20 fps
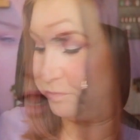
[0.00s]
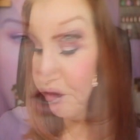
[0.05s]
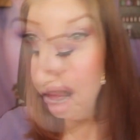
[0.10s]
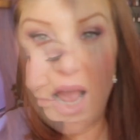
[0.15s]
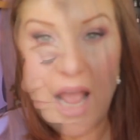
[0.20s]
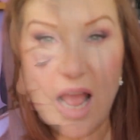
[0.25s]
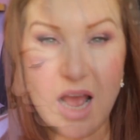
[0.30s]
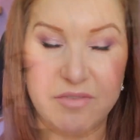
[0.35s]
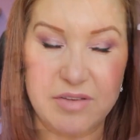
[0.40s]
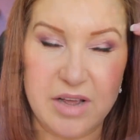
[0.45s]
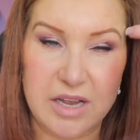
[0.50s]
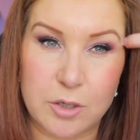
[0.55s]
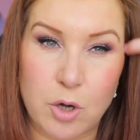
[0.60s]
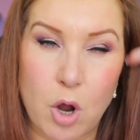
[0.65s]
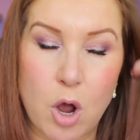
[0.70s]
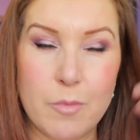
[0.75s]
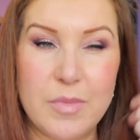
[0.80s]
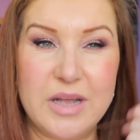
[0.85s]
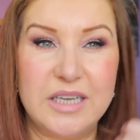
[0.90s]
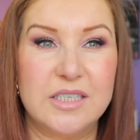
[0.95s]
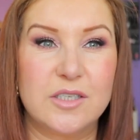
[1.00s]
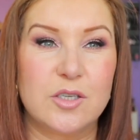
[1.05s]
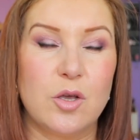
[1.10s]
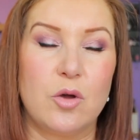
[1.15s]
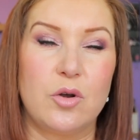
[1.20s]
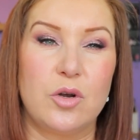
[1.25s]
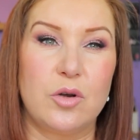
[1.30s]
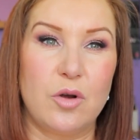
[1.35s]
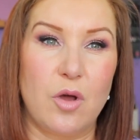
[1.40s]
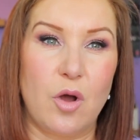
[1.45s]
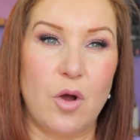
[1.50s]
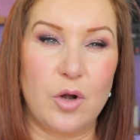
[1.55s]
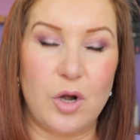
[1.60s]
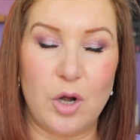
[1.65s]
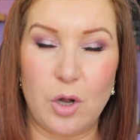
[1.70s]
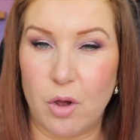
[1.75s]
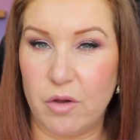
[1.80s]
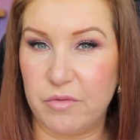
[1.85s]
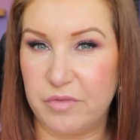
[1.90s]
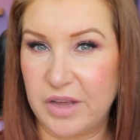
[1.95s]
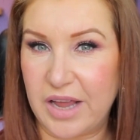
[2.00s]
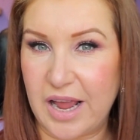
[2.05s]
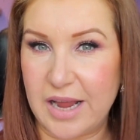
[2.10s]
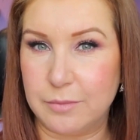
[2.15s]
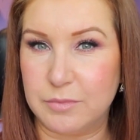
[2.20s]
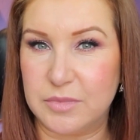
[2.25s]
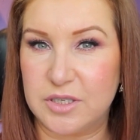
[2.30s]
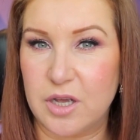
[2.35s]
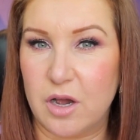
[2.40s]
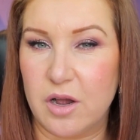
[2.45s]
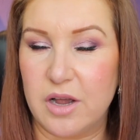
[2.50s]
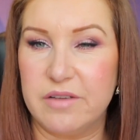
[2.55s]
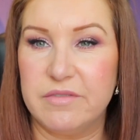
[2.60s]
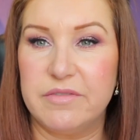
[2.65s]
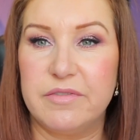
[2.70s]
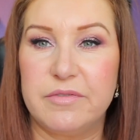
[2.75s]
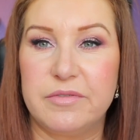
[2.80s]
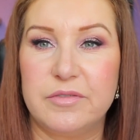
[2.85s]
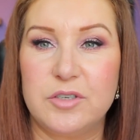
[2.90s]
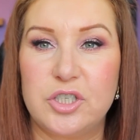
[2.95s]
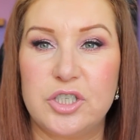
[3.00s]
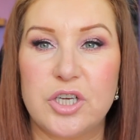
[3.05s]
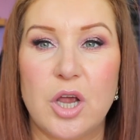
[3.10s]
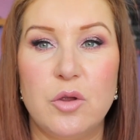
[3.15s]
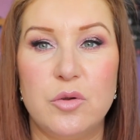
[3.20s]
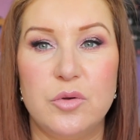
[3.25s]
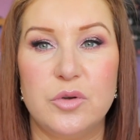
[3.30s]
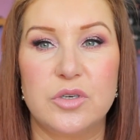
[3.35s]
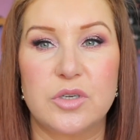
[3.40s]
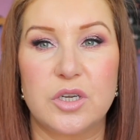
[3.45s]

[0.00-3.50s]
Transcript: I have had comments on a lot of the games that I've showed,